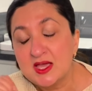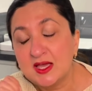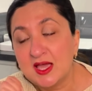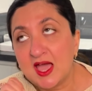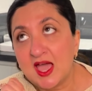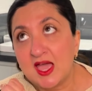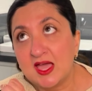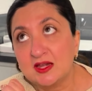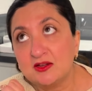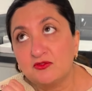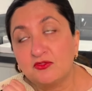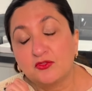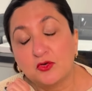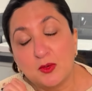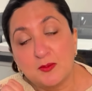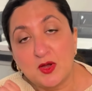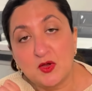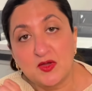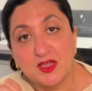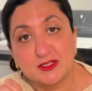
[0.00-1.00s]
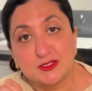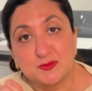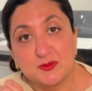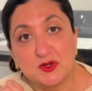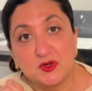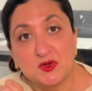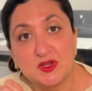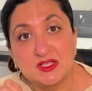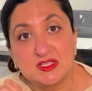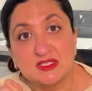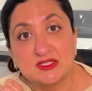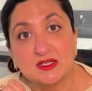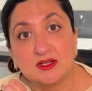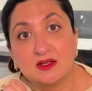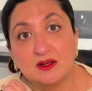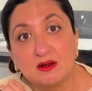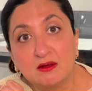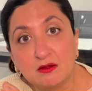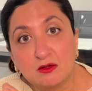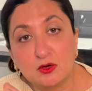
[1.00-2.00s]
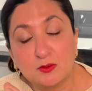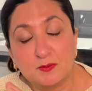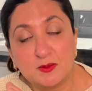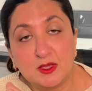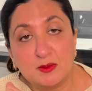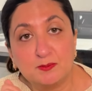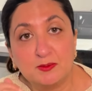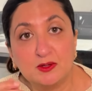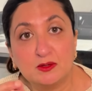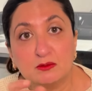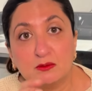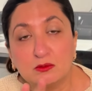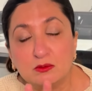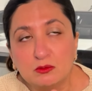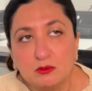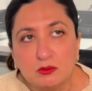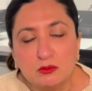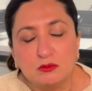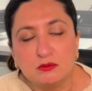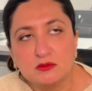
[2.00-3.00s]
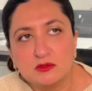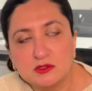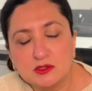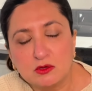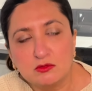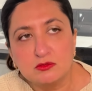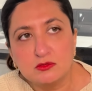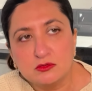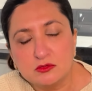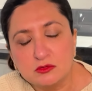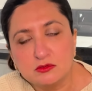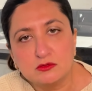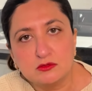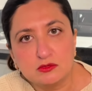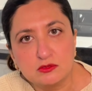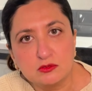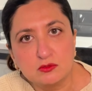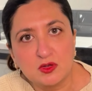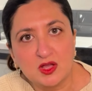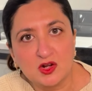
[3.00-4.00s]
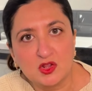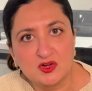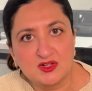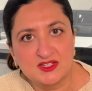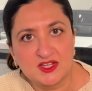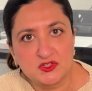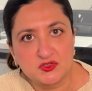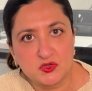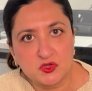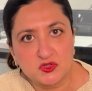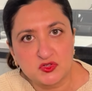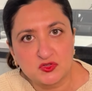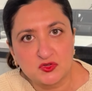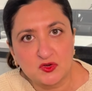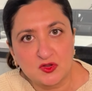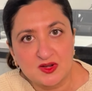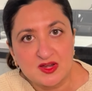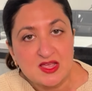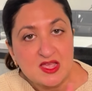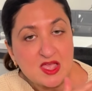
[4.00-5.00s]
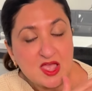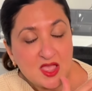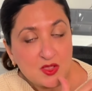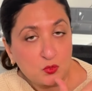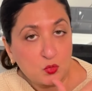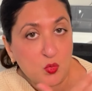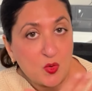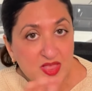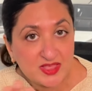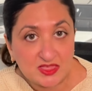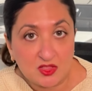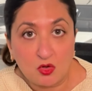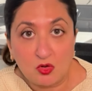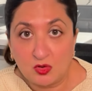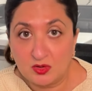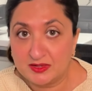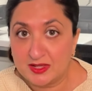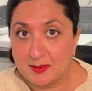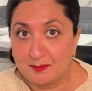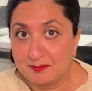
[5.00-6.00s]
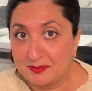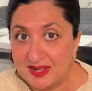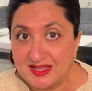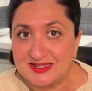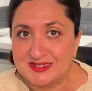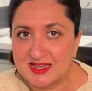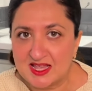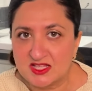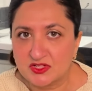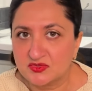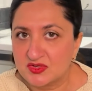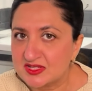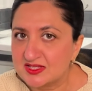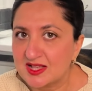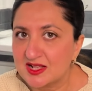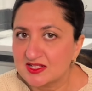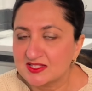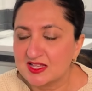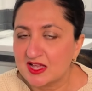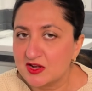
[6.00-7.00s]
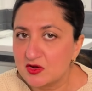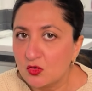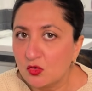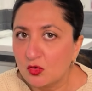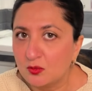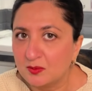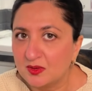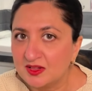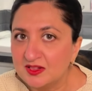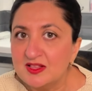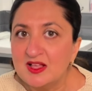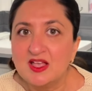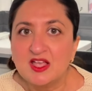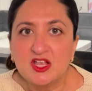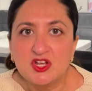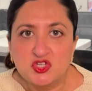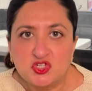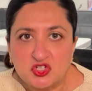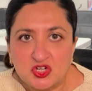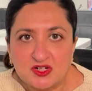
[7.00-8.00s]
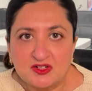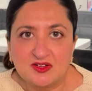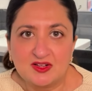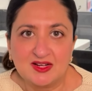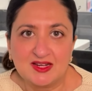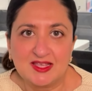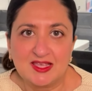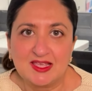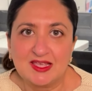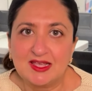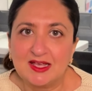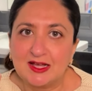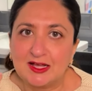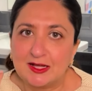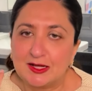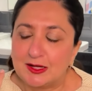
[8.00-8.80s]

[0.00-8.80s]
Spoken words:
And from our experience, a lot of people who don't do too well on testosterone, when all their blood test results are normal, generally